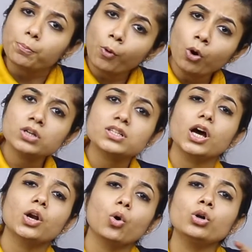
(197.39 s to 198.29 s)
Ports
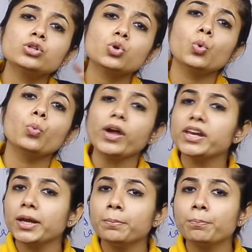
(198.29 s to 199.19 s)
are also
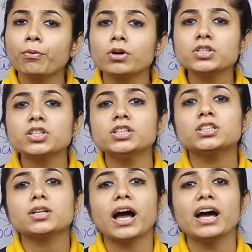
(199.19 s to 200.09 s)
very
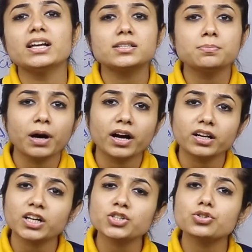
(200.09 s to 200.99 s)
important as
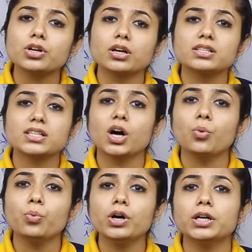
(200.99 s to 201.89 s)
Maharashtra is
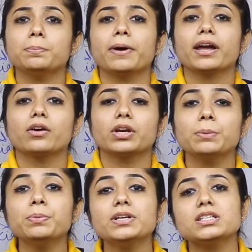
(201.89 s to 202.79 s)
covered by
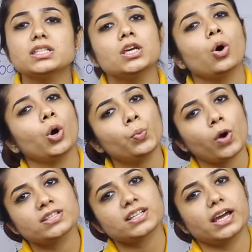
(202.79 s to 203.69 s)
Arabian Sea on
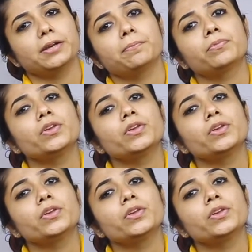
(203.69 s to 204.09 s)
one side.